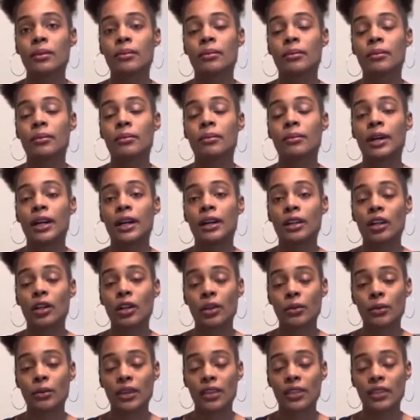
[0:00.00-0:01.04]
but going
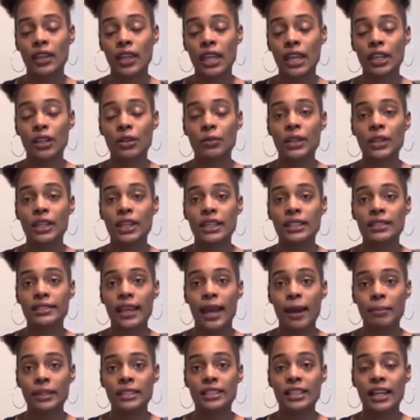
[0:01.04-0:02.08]
within, we can
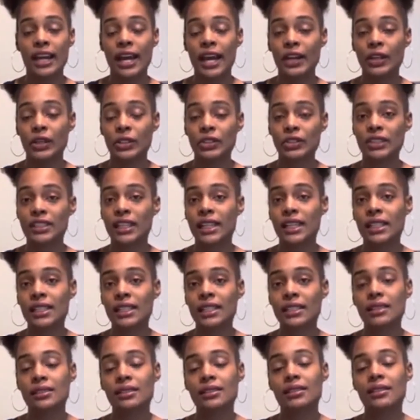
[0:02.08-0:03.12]
tap into higher
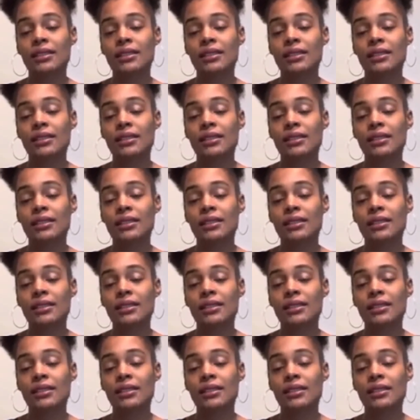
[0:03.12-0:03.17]
understandings